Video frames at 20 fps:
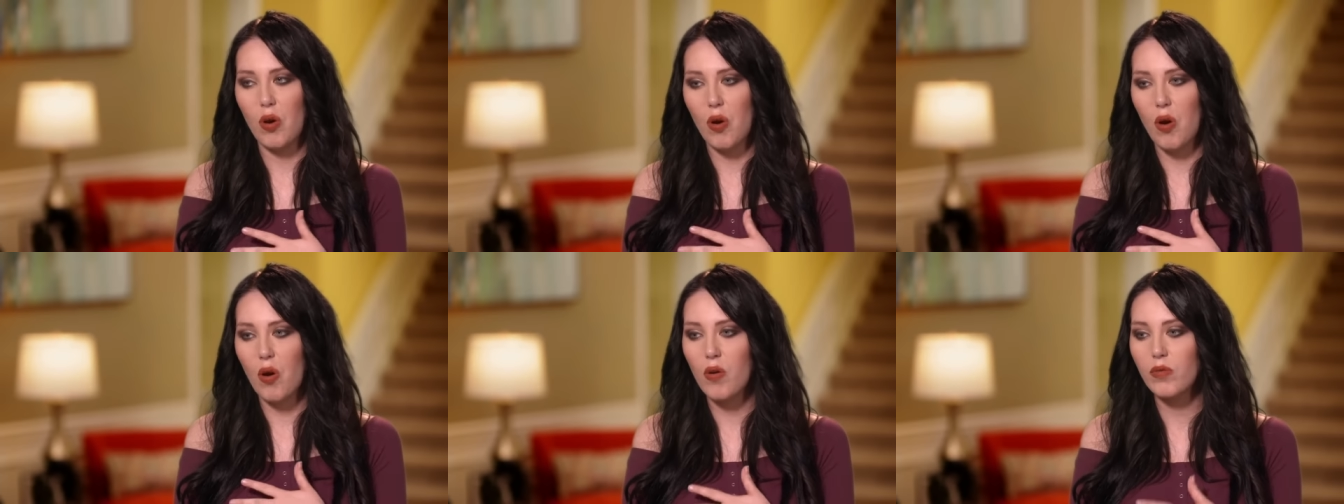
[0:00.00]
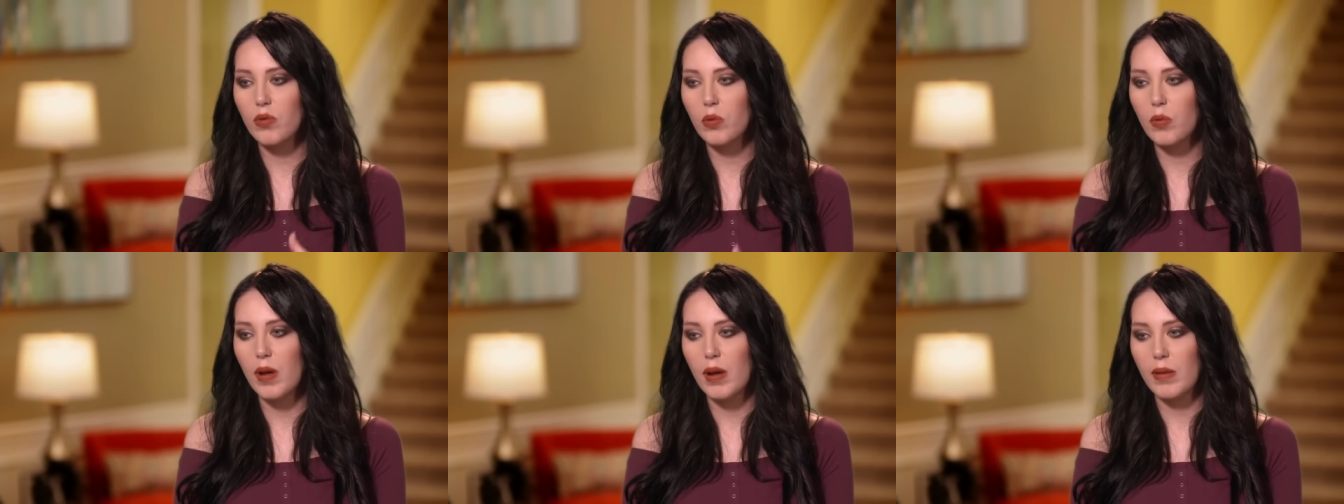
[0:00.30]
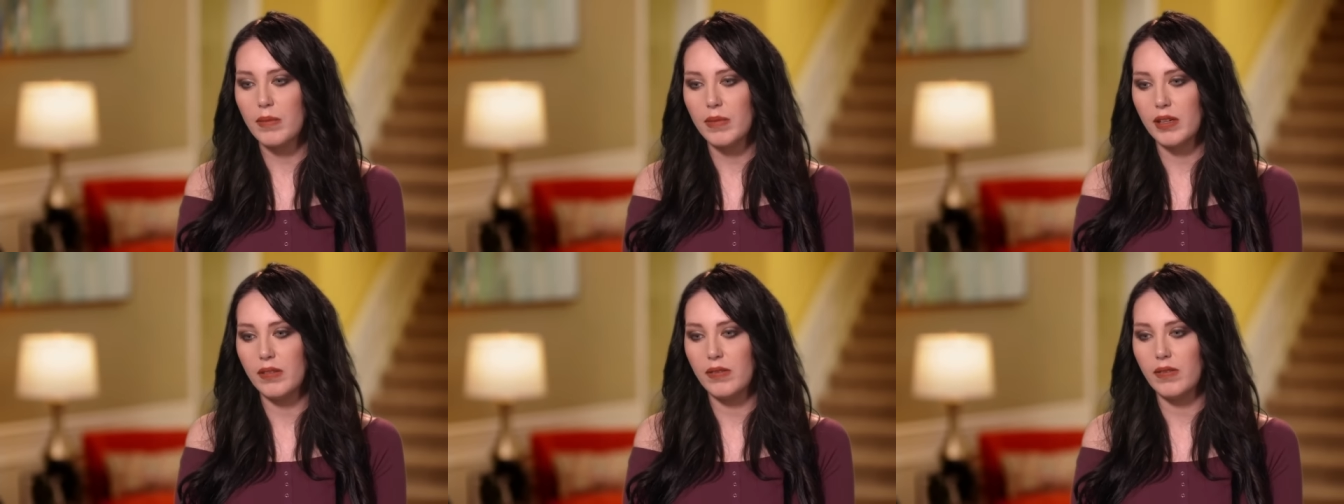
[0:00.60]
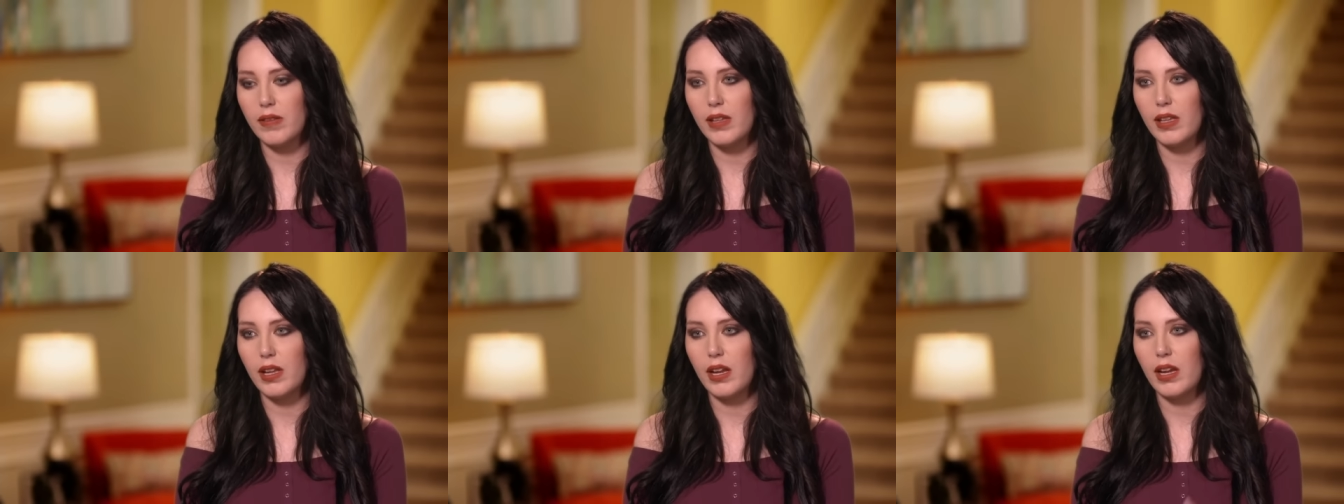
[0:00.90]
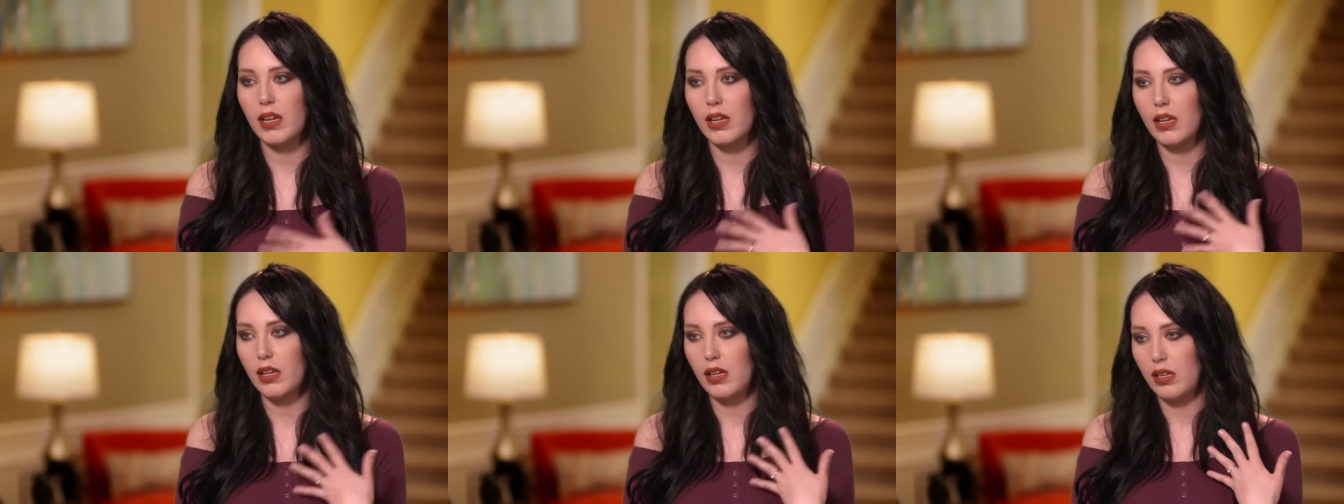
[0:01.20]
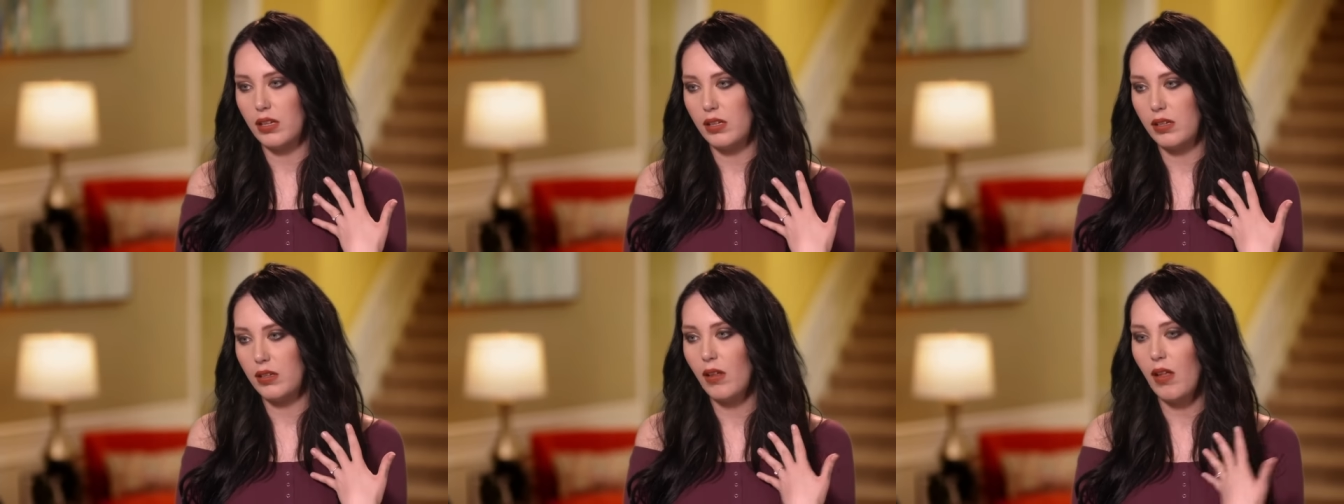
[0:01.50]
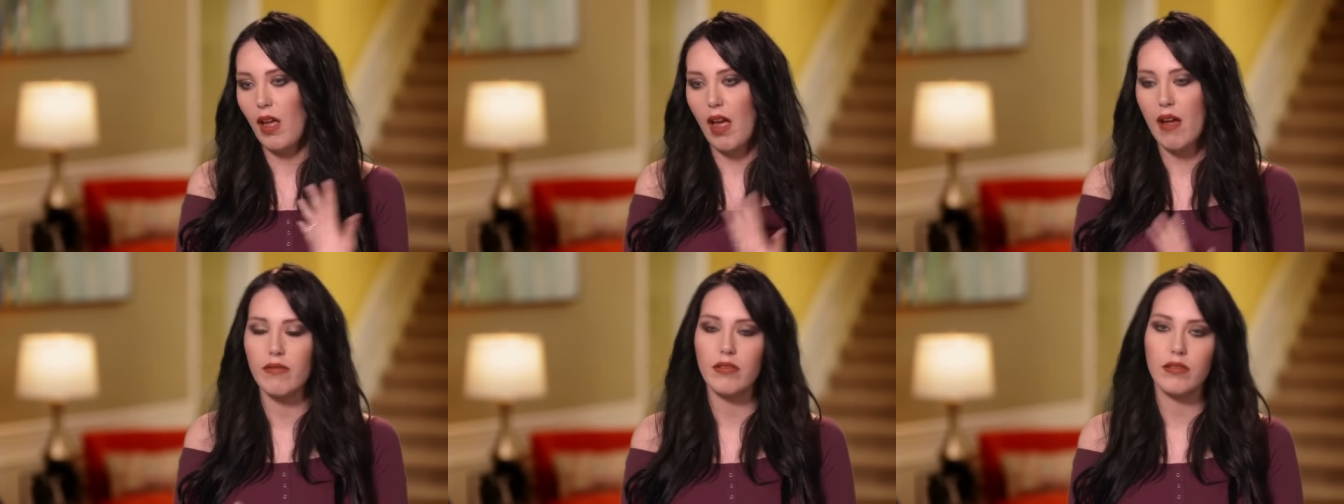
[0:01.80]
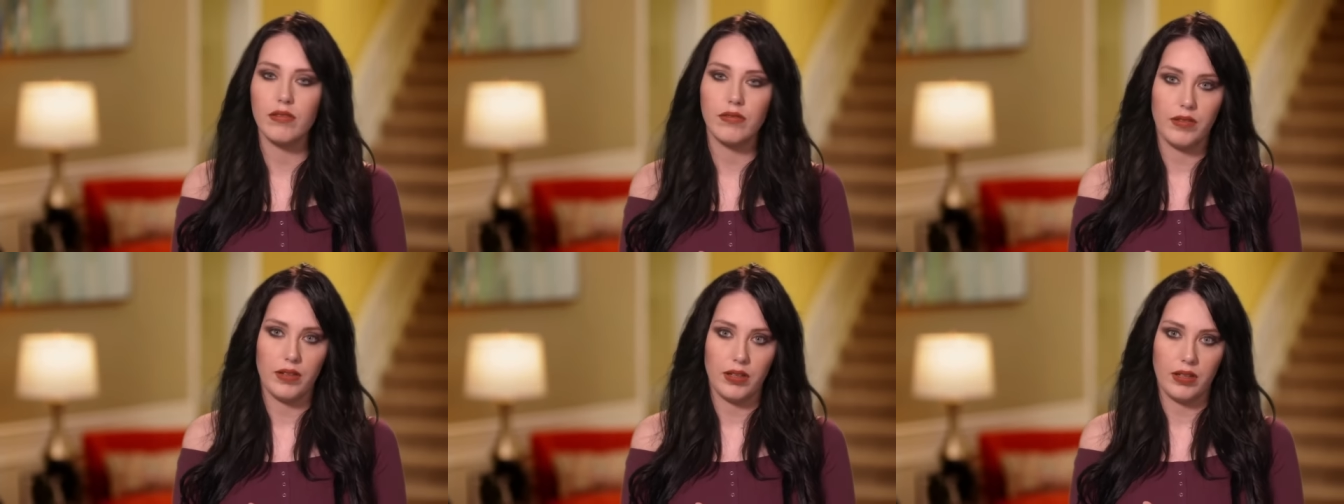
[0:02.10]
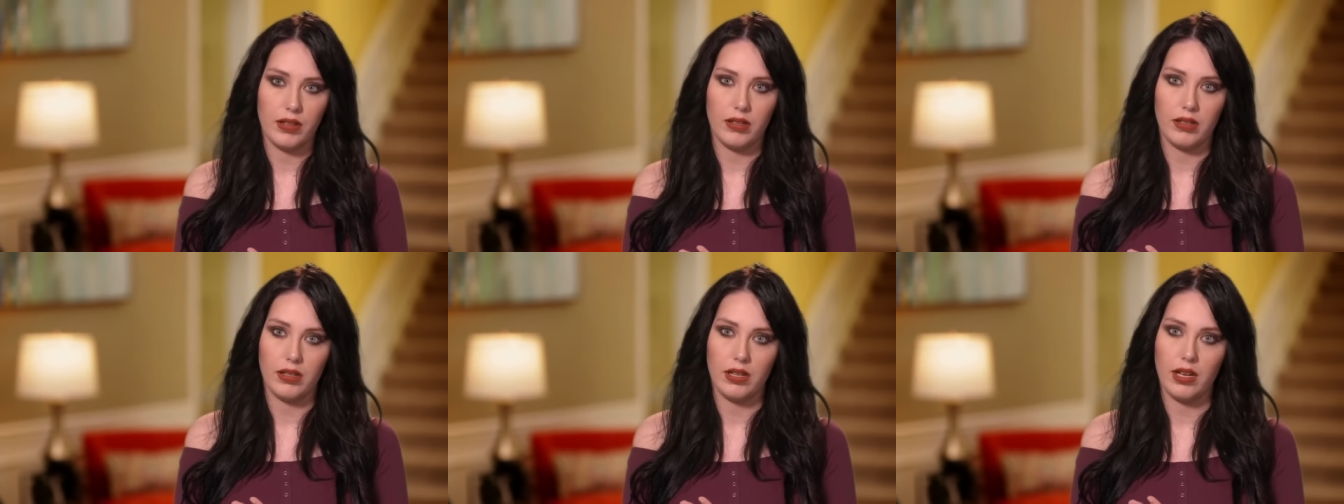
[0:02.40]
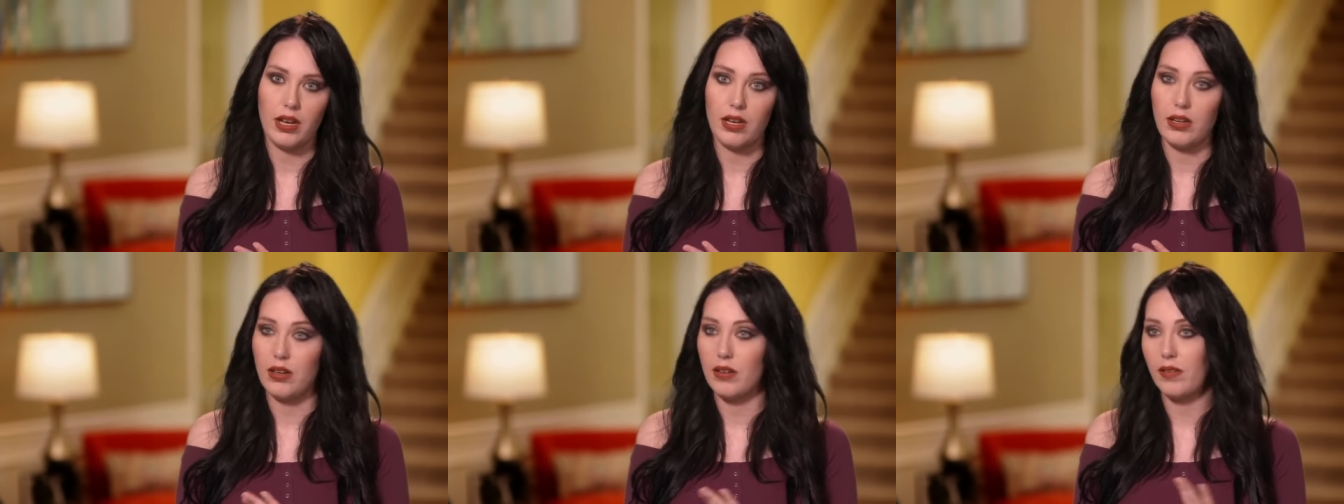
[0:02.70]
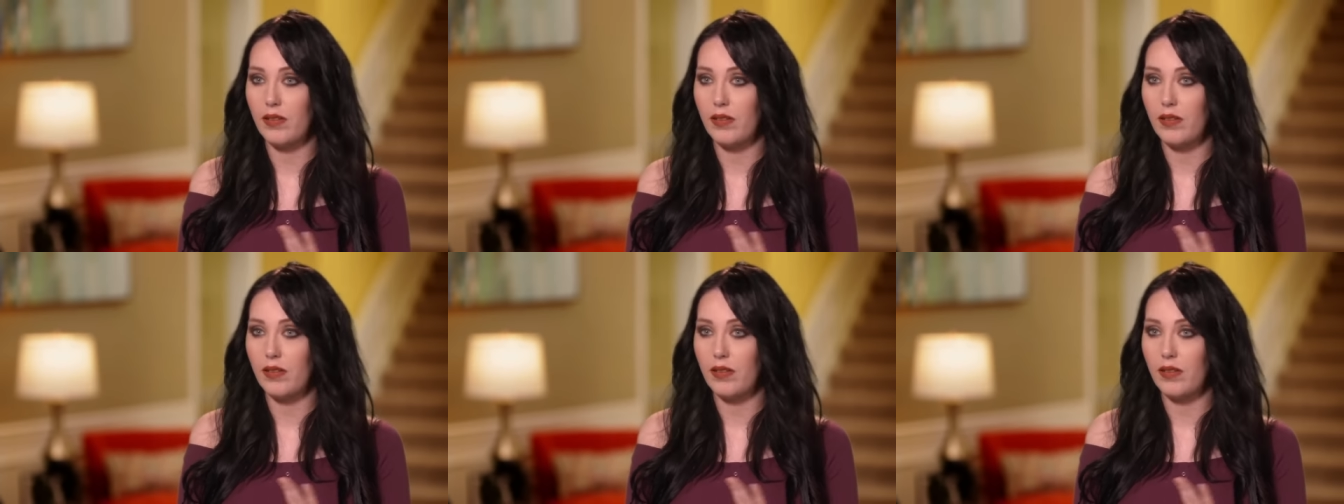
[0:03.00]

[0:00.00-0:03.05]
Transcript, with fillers: overwhelming feeling you'll ever feel in